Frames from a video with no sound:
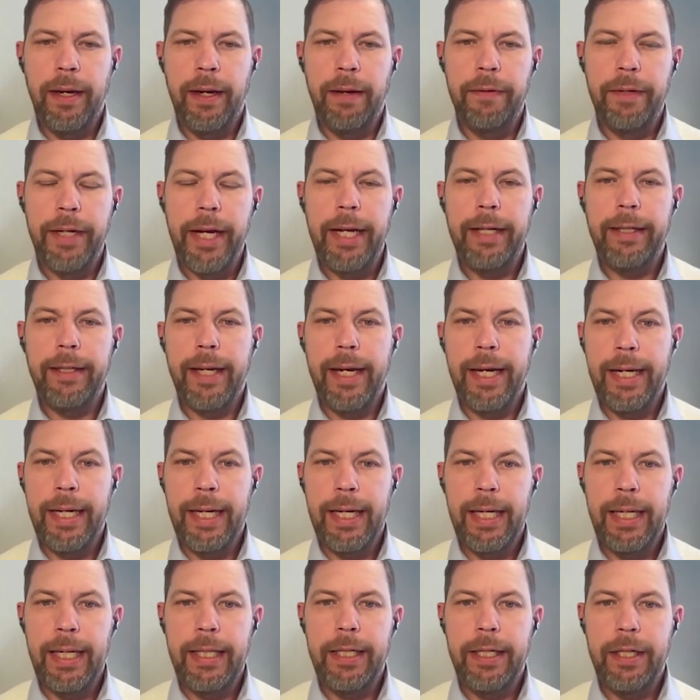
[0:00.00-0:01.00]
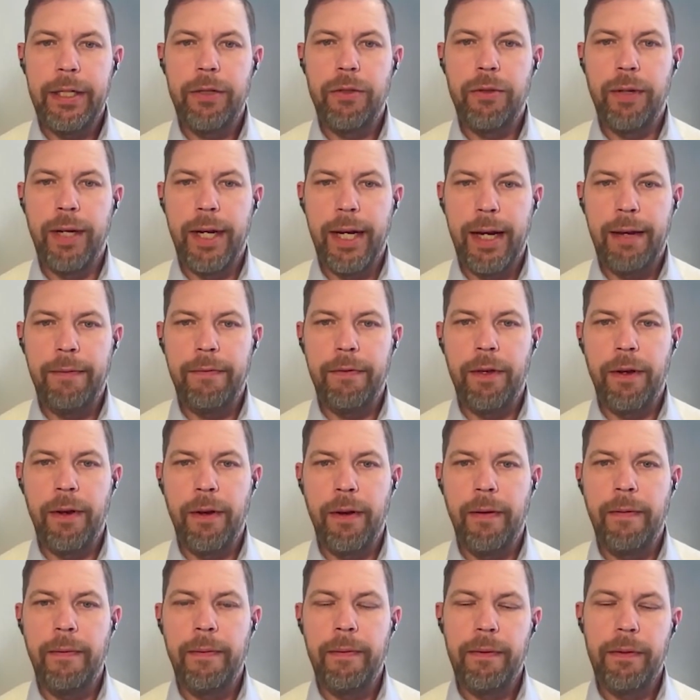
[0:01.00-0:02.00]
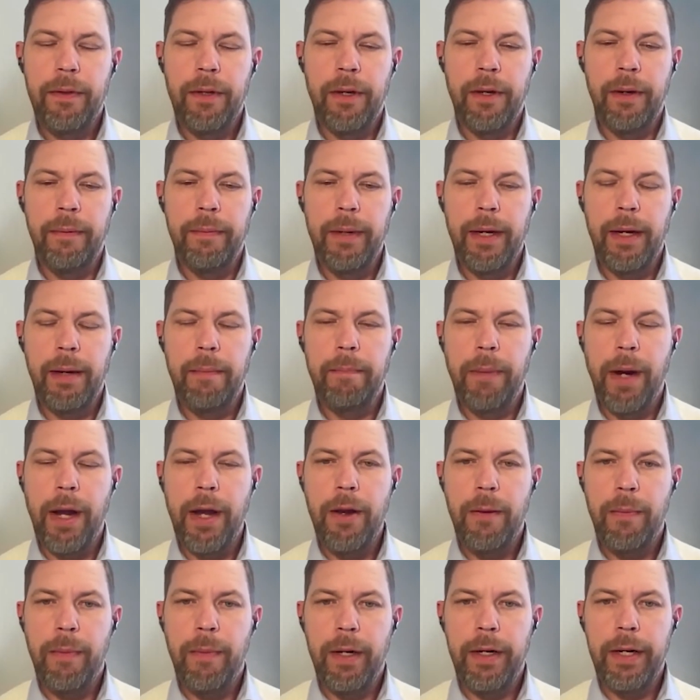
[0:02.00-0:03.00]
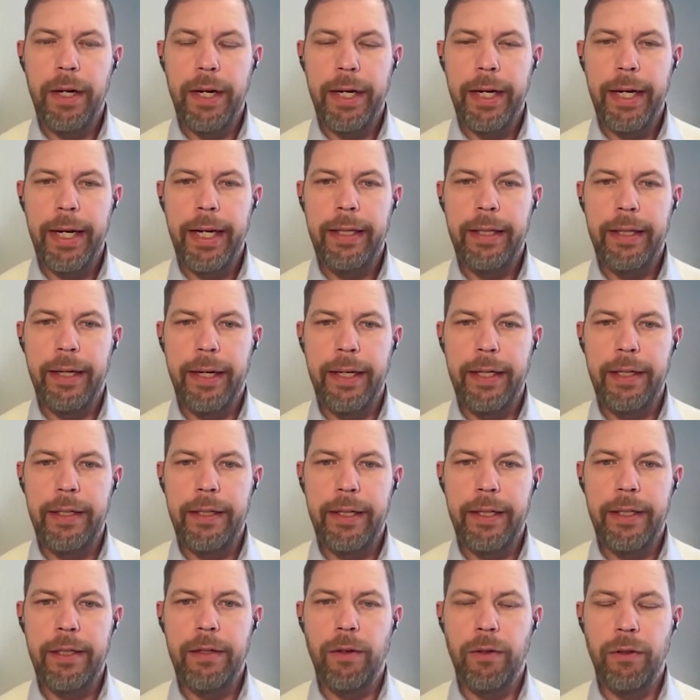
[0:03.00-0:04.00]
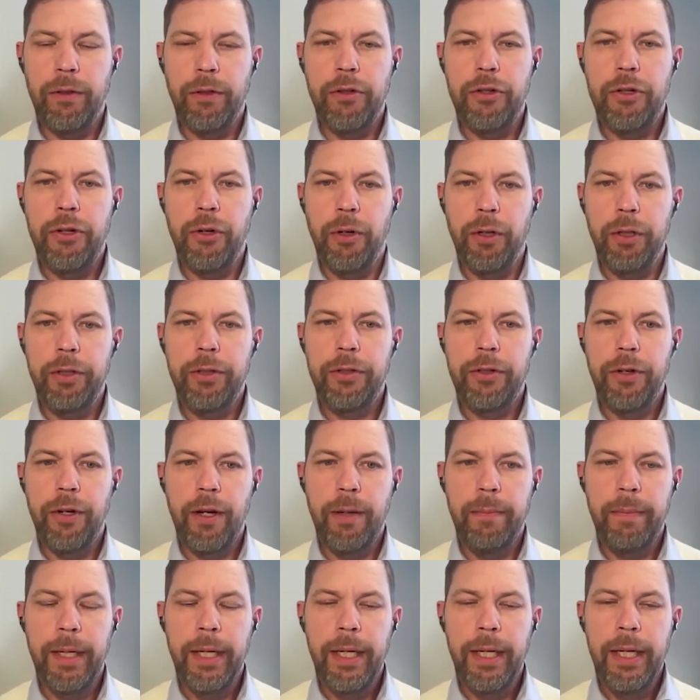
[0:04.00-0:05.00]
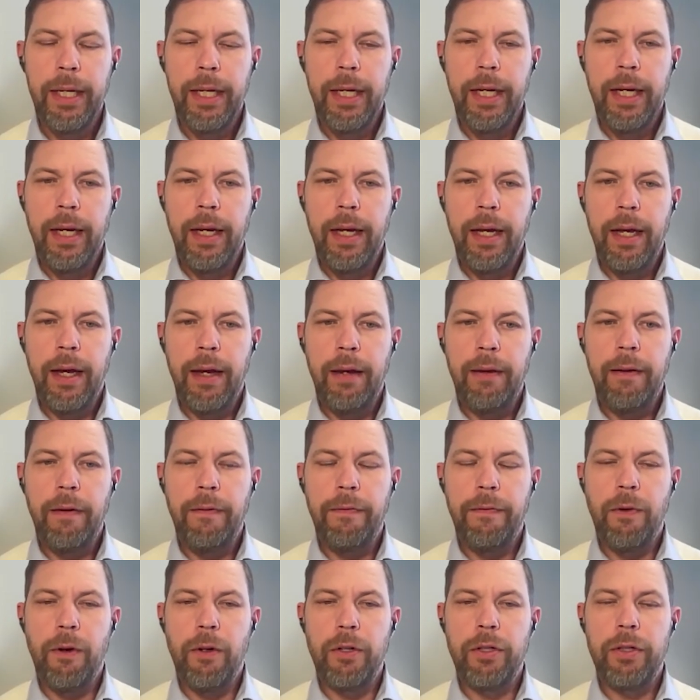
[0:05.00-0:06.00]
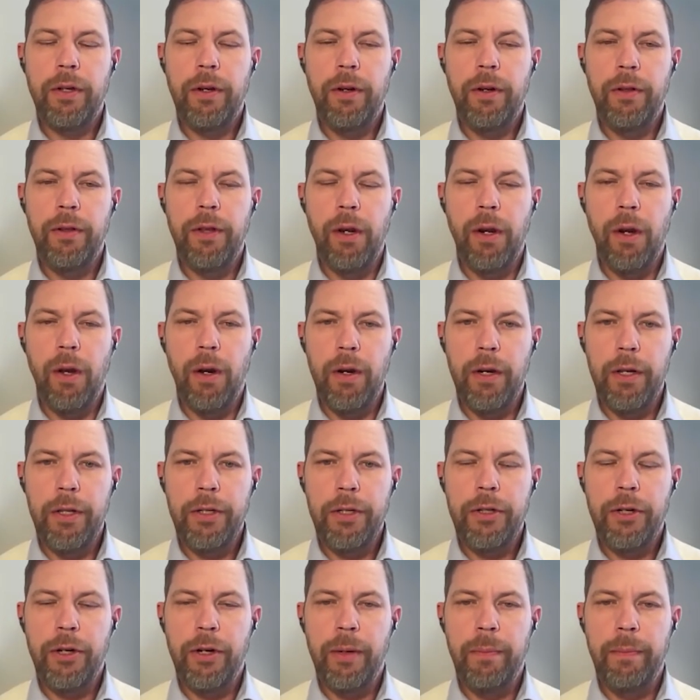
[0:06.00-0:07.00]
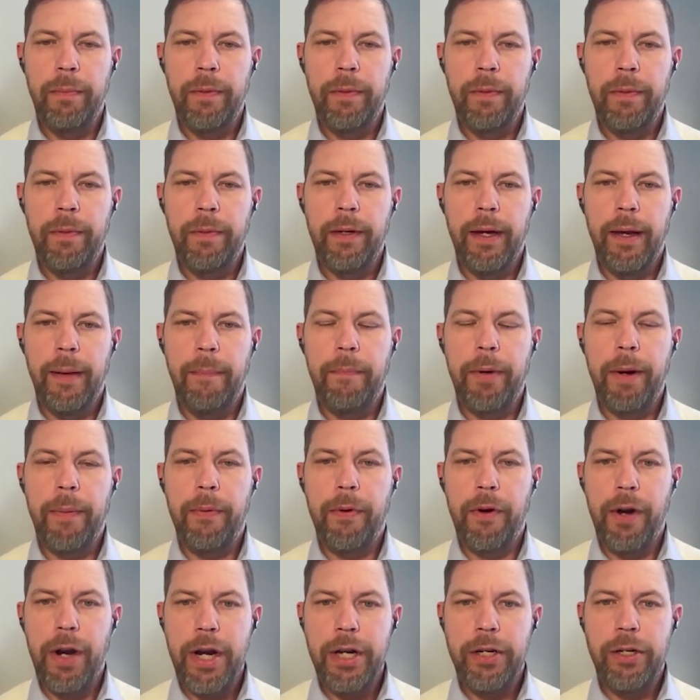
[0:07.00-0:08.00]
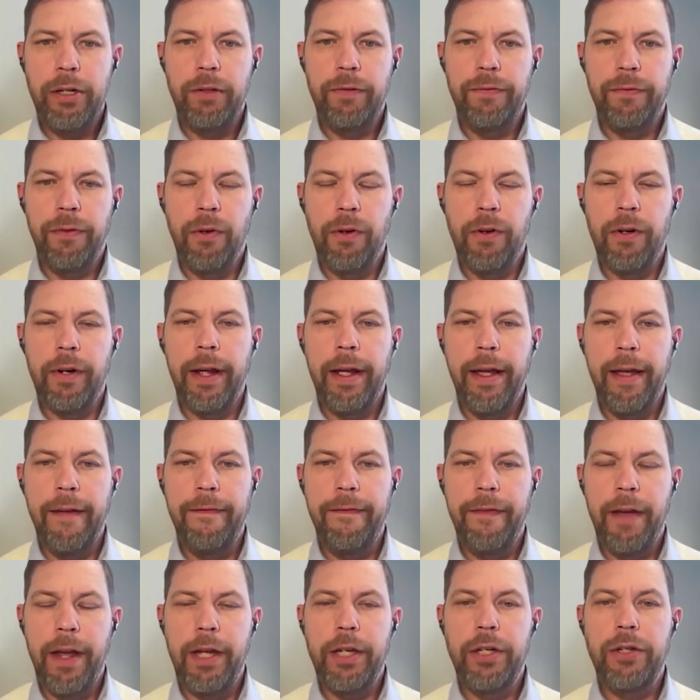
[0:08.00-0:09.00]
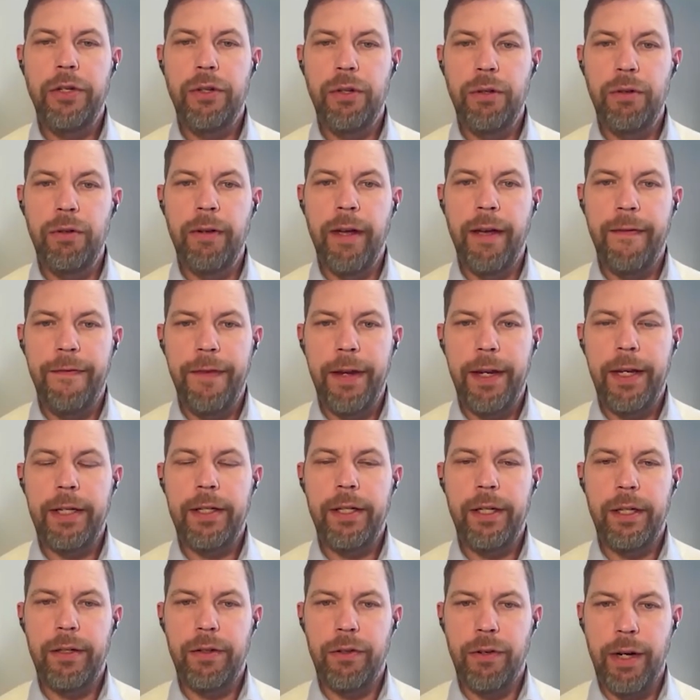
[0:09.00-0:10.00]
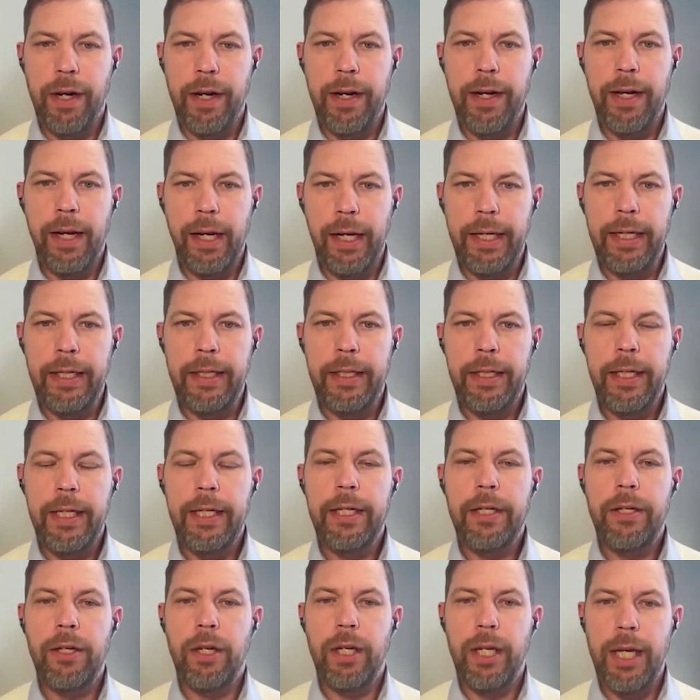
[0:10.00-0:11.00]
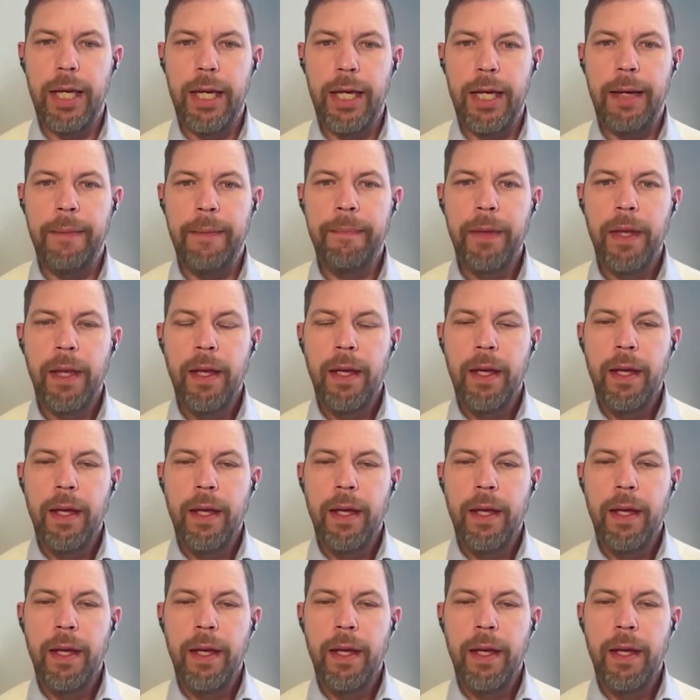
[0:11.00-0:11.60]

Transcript: uh, data analysis to have the, the uh, biomarker data is, is, on the short term. Uh, of course, on the longer term, uh, preparations for a phase 2 efficacy trial is, is the key.